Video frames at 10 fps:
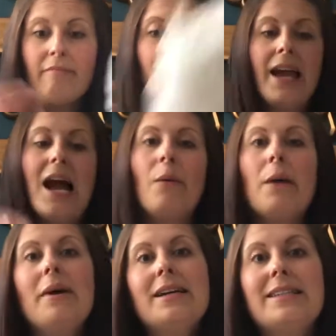how I
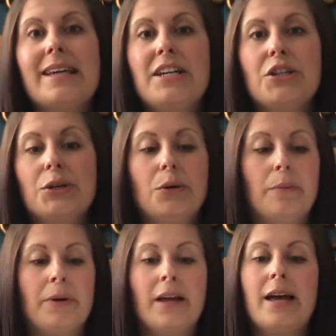might set
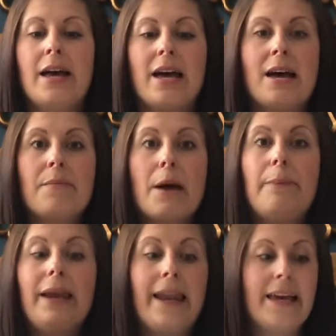up a
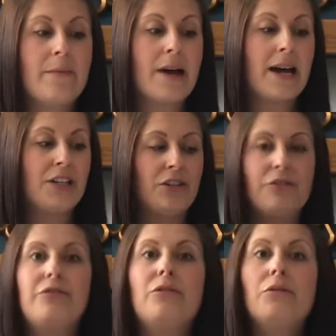playmat
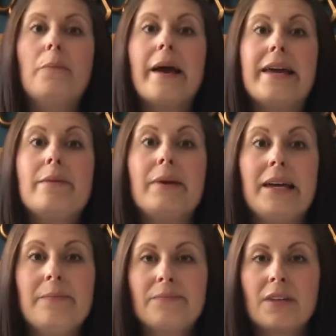for a
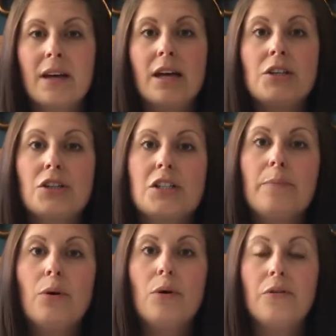baby to
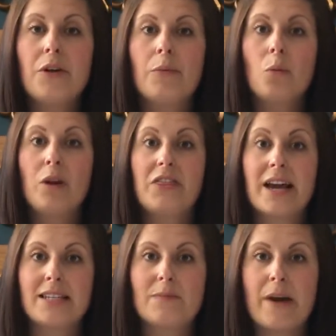support them with
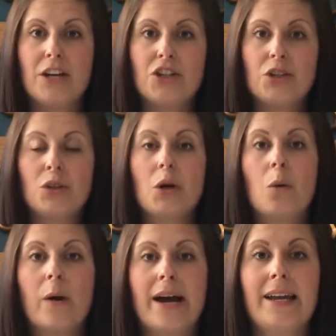their spatial
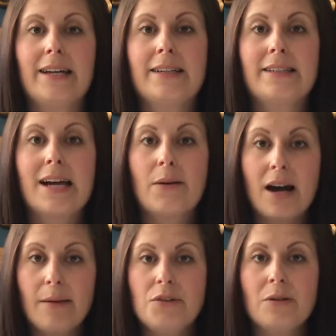awareness. Now
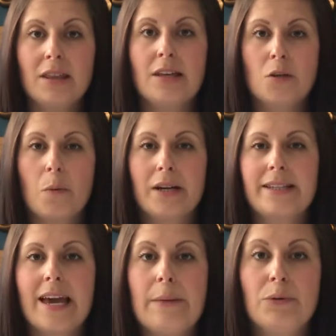I'm doing this up on a
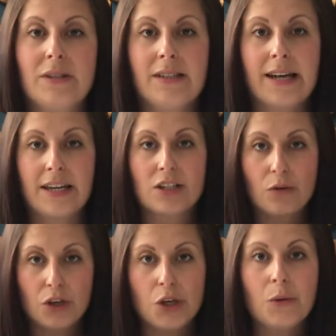table today so
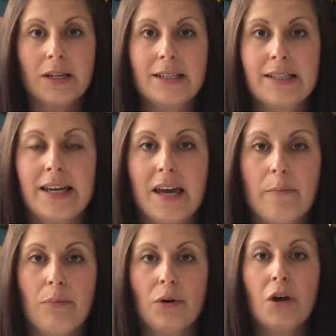that you can see
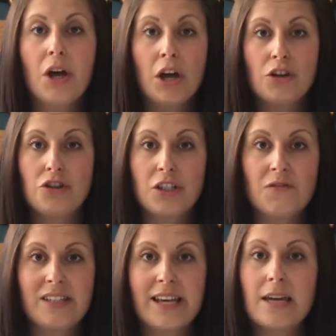it, but just
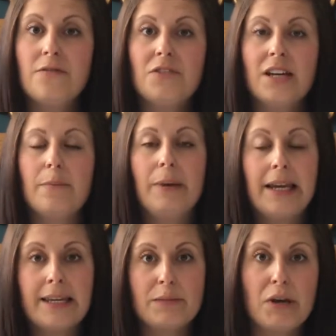for safety,
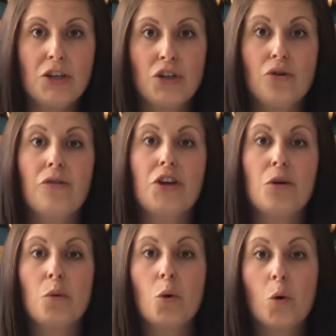please make sure that
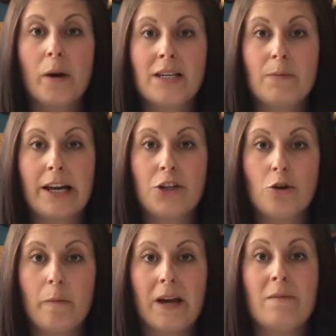you always place
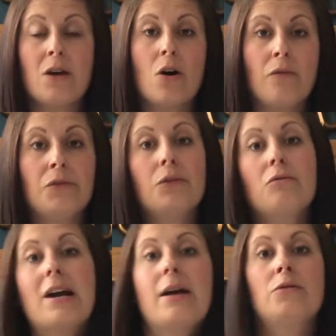your baby on the
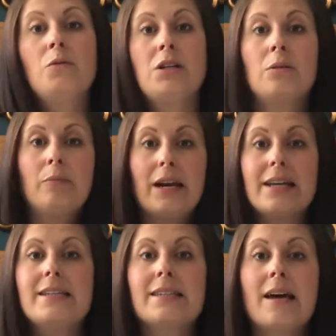ground. We don't
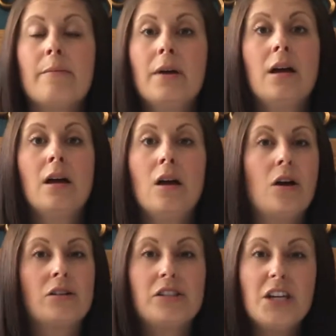place them
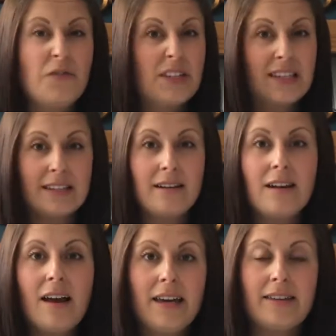on surfaces
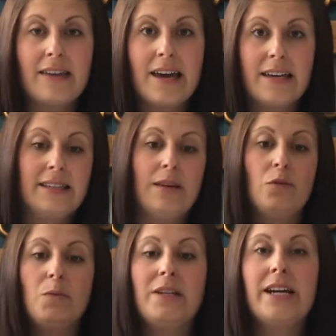like this. It
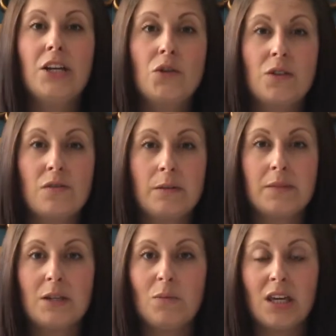would be dangerous for
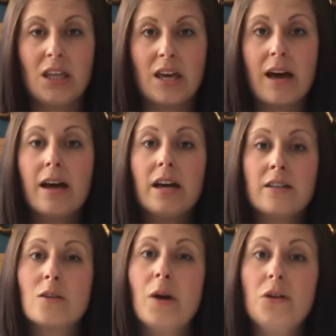them to be there.
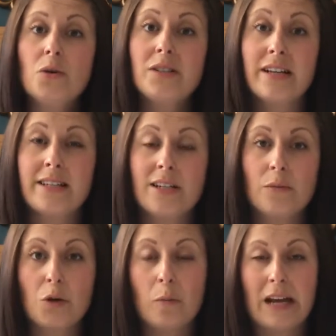So when you're setting
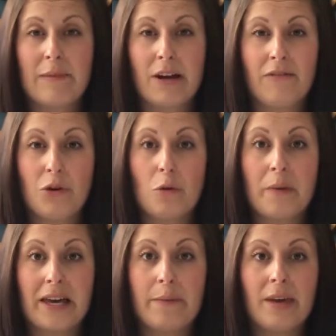up your playmat for your
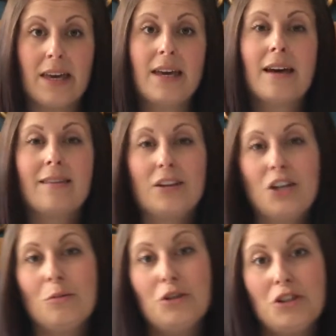baby, then
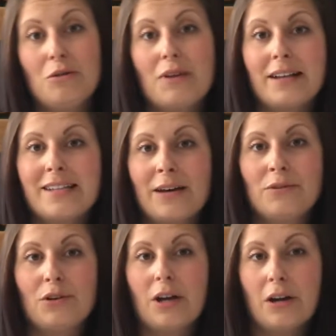you would do that
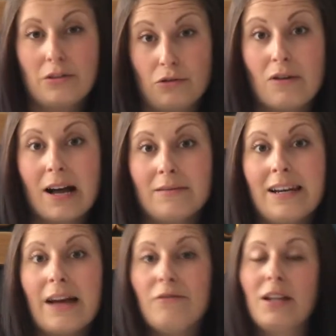down at ground
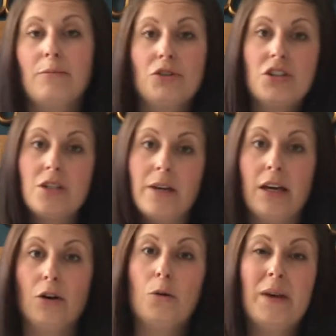level. I'm just doing
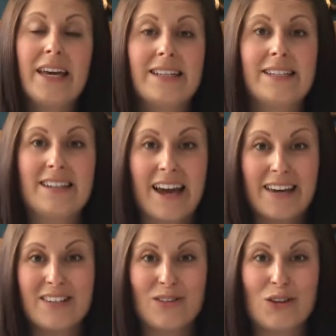it up here
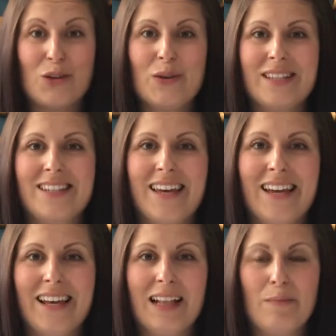today so that you can see it
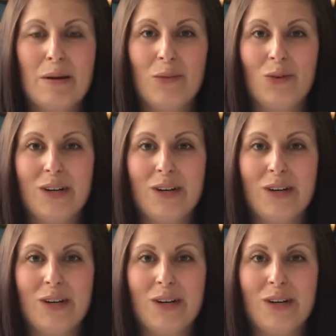a little bit more